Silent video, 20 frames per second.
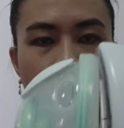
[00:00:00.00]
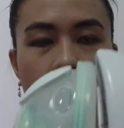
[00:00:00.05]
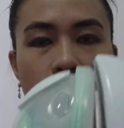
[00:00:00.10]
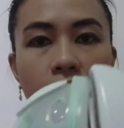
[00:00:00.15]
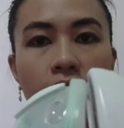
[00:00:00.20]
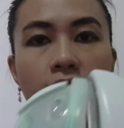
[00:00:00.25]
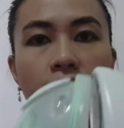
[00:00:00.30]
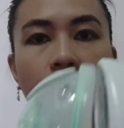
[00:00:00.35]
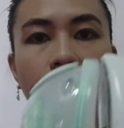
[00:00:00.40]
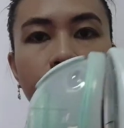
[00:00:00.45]

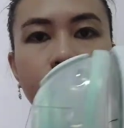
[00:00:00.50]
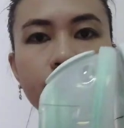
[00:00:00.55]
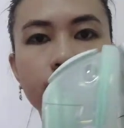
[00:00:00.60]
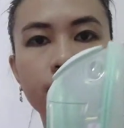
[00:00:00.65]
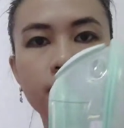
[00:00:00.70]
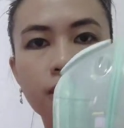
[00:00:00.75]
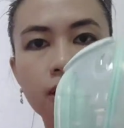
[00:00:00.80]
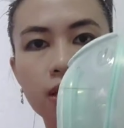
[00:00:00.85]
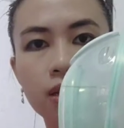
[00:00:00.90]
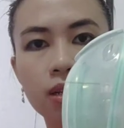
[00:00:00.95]
Yan.
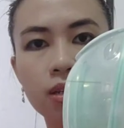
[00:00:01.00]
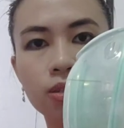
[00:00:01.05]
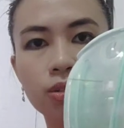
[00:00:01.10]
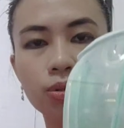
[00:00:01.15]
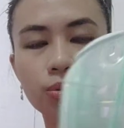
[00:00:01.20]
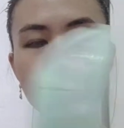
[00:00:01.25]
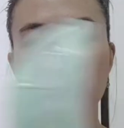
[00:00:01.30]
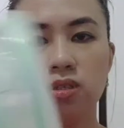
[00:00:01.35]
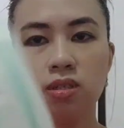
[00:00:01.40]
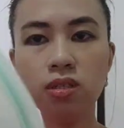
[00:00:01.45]

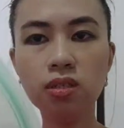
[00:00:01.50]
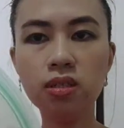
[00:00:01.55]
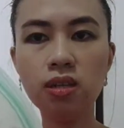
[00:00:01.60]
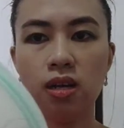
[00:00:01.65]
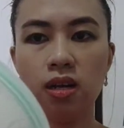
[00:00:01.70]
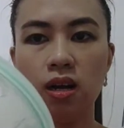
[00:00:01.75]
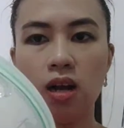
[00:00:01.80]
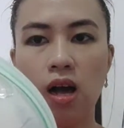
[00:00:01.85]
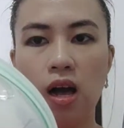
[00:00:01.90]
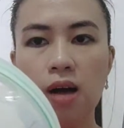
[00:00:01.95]
So, this is
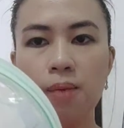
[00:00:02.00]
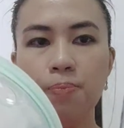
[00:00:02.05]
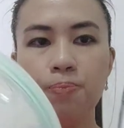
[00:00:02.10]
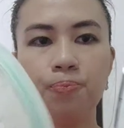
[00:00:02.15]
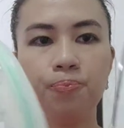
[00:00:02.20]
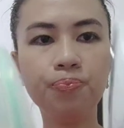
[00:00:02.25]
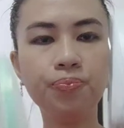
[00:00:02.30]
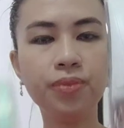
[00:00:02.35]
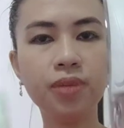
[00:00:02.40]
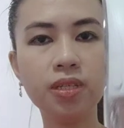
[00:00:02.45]
the cup.
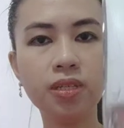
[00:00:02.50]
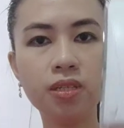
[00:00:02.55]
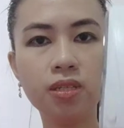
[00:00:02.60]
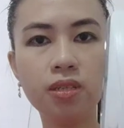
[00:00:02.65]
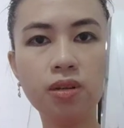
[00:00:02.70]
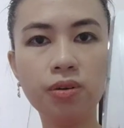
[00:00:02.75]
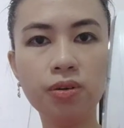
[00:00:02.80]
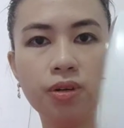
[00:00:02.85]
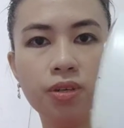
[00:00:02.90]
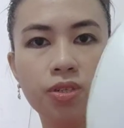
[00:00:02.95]
This is
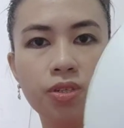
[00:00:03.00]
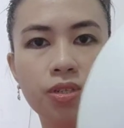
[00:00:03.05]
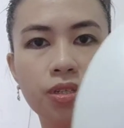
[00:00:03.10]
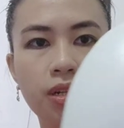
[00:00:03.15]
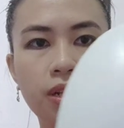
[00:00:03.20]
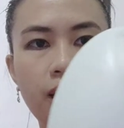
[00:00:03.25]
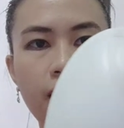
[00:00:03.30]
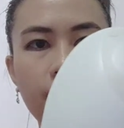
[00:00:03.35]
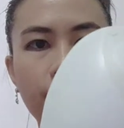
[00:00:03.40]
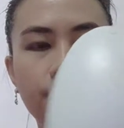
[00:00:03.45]
the
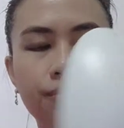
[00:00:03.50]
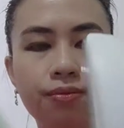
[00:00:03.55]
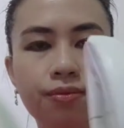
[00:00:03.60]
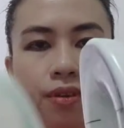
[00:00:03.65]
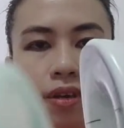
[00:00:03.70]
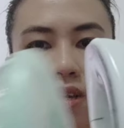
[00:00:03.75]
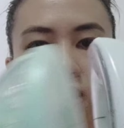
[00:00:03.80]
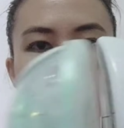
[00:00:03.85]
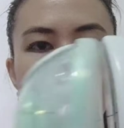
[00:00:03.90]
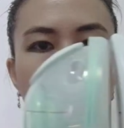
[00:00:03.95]
original
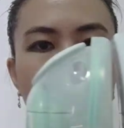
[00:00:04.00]
Elvie.